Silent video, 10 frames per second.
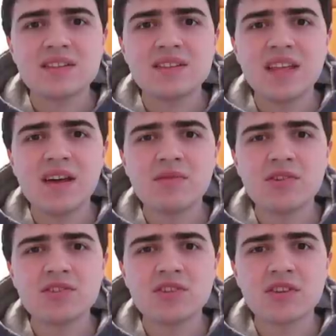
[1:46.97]
Now I'm
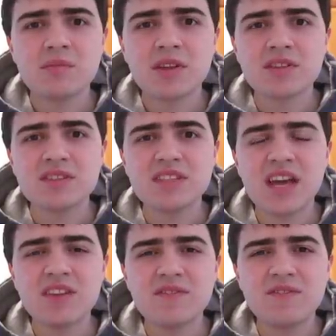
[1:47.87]
going to talk about the
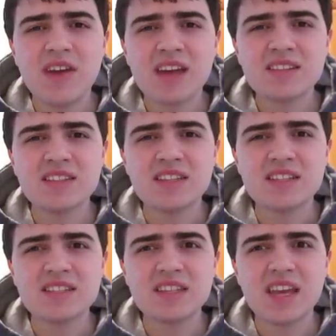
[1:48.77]
sound effects in
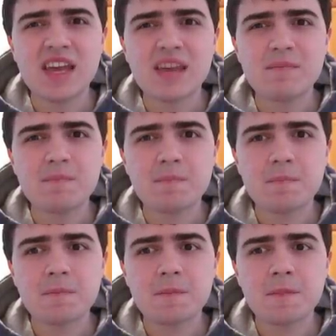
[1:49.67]
this game.
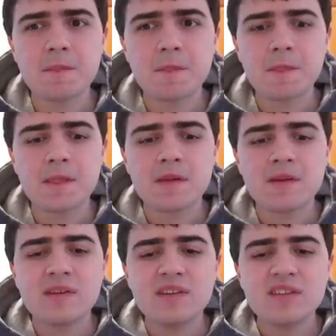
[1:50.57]

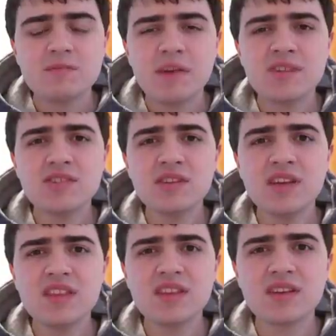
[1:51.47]

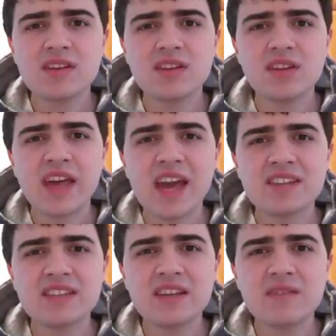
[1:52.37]
Especially in the
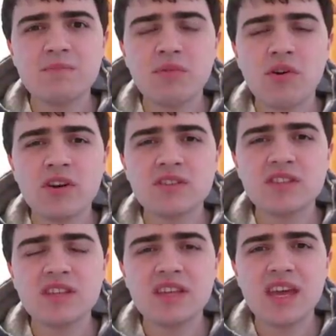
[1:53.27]
classic parts
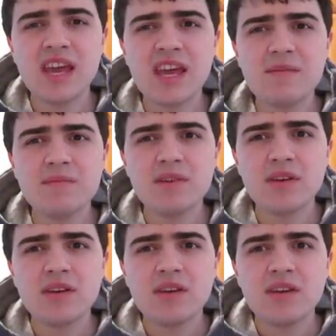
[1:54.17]
of the game,
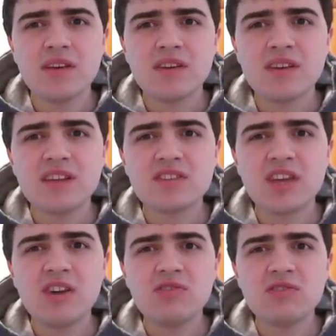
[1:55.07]
it's
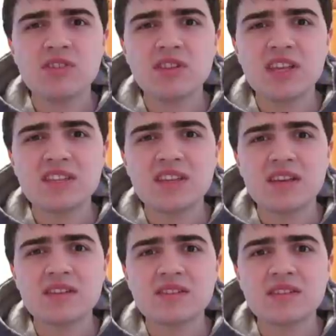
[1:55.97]
going to
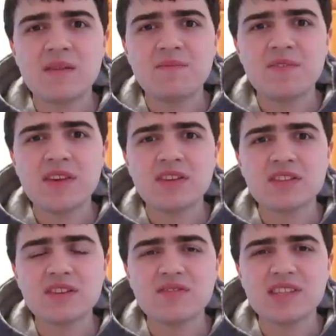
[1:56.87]
elicit some
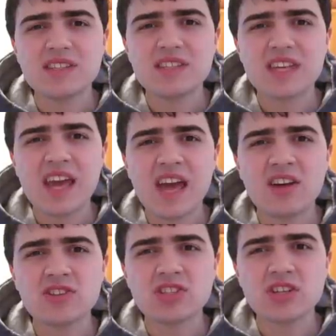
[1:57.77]
feelings of
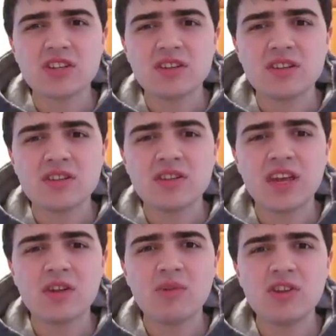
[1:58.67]
nostalgia.
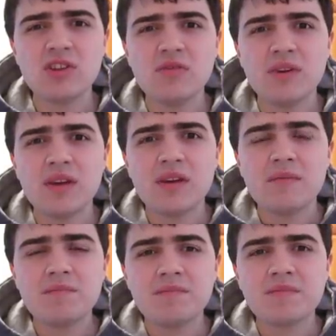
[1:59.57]
Like when you
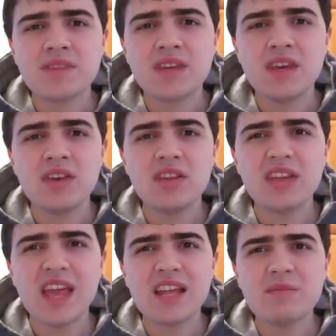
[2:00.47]
kill
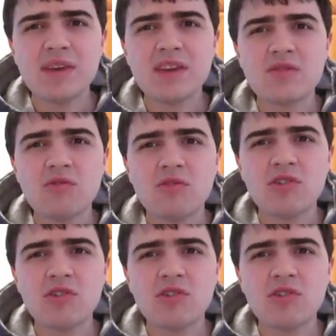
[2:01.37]
an enemy or